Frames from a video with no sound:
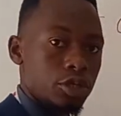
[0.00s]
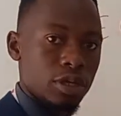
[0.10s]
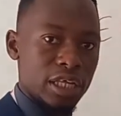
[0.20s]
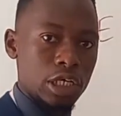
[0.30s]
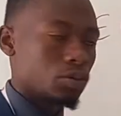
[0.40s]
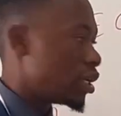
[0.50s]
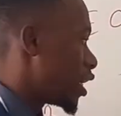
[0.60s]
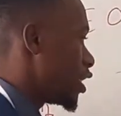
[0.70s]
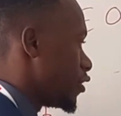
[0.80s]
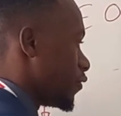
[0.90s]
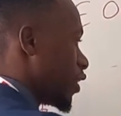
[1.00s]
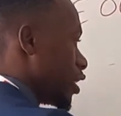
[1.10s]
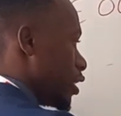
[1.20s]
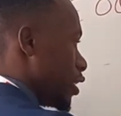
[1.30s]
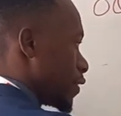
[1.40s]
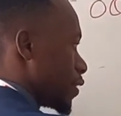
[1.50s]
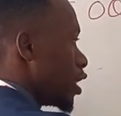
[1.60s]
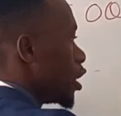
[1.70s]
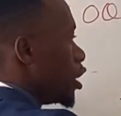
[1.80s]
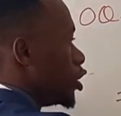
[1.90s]
so that when I divide this,
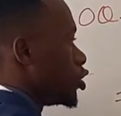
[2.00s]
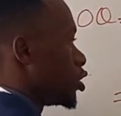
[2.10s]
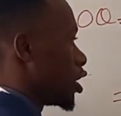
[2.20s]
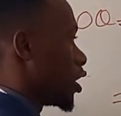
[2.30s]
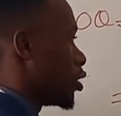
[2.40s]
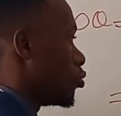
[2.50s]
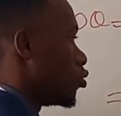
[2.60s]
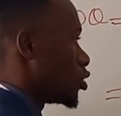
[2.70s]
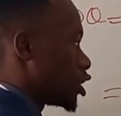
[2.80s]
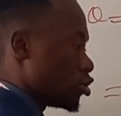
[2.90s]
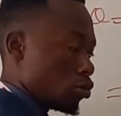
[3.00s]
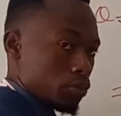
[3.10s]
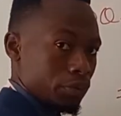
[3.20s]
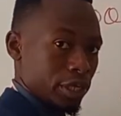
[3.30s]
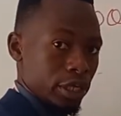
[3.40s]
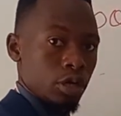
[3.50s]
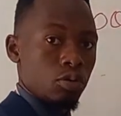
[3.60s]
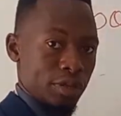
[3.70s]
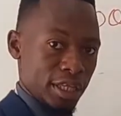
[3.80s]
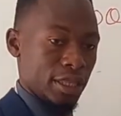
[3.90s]
it will still be
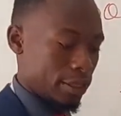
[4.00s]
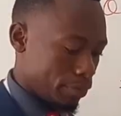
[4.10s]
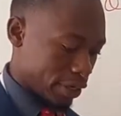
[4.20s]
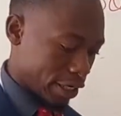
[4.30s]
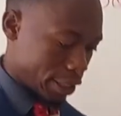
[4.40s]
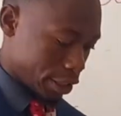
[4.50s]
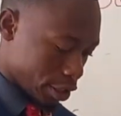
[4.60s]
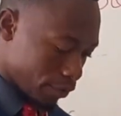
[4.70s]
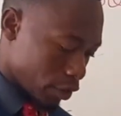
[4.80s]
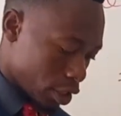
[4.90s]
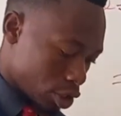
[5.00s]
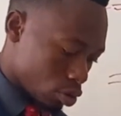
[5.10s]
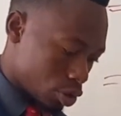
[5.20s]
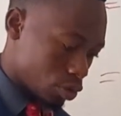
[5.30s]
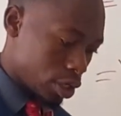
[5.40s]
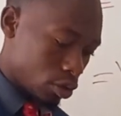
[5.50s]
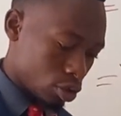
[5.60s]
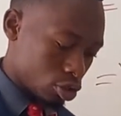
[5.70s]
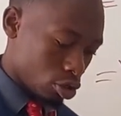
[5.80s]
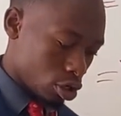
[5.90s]
within the bracket. So square
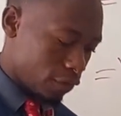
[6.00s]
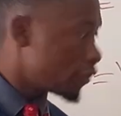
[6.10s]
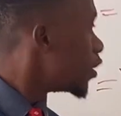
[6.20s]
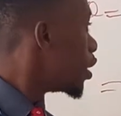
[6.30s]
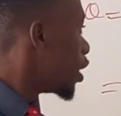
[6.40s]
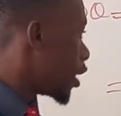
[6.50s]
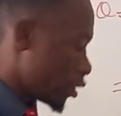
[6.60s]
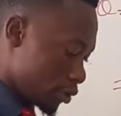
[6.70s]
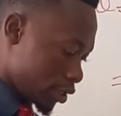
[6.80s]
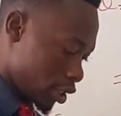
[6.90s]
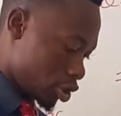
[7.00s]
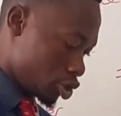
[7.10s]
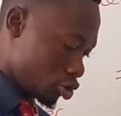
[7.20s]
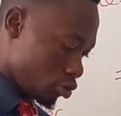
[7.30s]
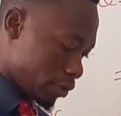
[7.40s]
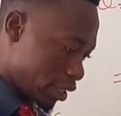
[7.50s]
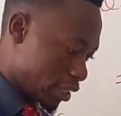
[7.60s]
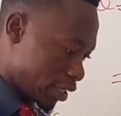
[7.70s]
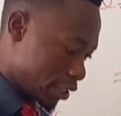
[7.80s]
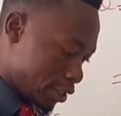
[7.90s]
root of, you say 2 by
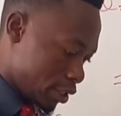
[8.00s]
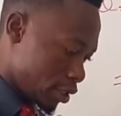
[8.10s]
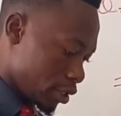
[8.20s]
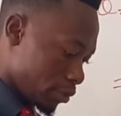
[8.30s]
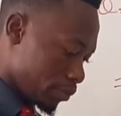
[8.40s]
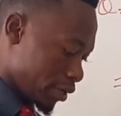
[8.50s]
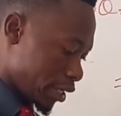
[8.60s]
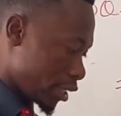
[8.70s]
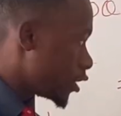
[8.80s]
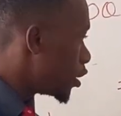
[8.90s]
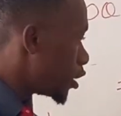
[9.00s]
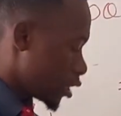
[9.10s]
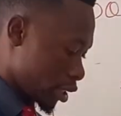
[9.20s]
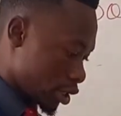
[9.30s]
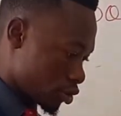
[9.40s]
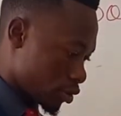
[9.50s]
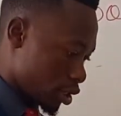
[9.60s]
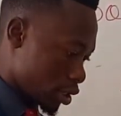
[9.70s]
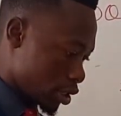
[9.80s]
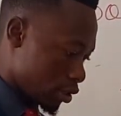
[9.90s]
30 by
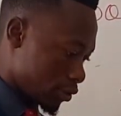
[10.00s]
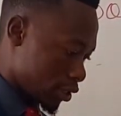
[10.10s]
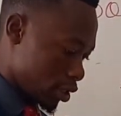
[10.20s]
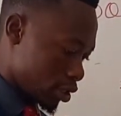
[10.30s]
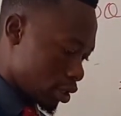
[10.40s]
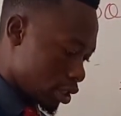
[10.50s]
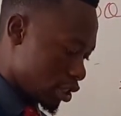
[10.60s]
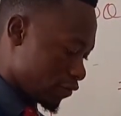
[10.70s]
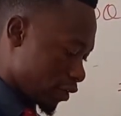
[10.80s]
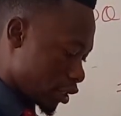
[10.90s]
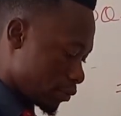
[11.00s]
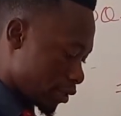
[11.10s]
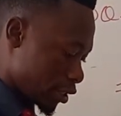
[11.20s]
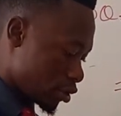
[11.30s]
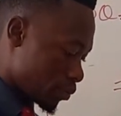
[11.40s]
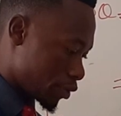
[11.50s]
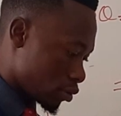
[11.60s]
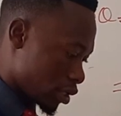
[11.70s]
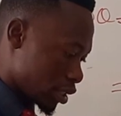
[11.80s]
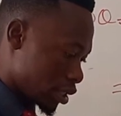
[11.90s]
20,000 divided by
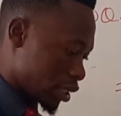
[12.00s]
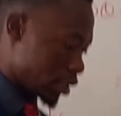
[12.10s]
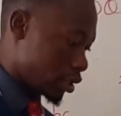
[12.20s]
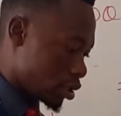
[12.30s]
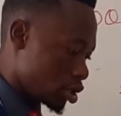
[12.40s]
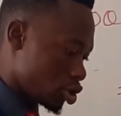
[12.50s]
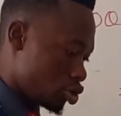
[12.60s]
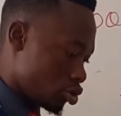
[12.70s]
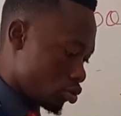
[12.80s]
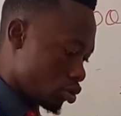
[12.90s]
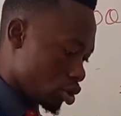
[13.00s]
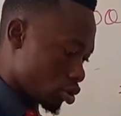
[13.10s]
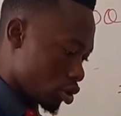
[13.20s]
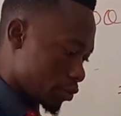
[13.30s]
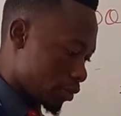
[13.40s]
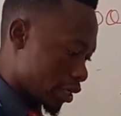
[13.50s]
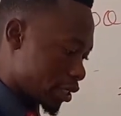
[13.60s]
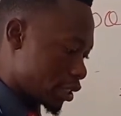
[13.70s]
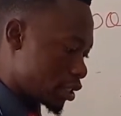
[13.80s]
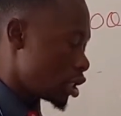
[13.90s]
0.192, close
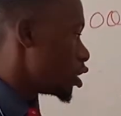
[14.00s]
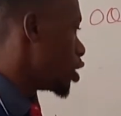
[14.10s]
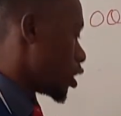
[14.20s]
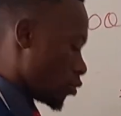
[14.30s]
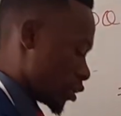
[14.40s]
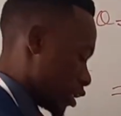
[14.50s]
bracket, I'll